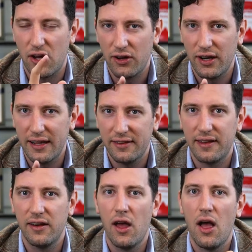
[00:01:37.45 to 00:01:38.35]
on
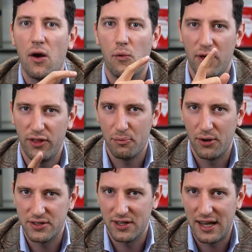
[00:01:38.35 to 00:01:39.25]
LinkedIn with a
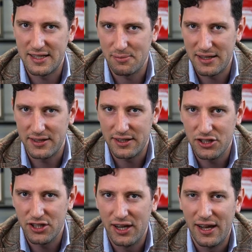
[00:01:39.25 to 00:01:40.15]
personalized message.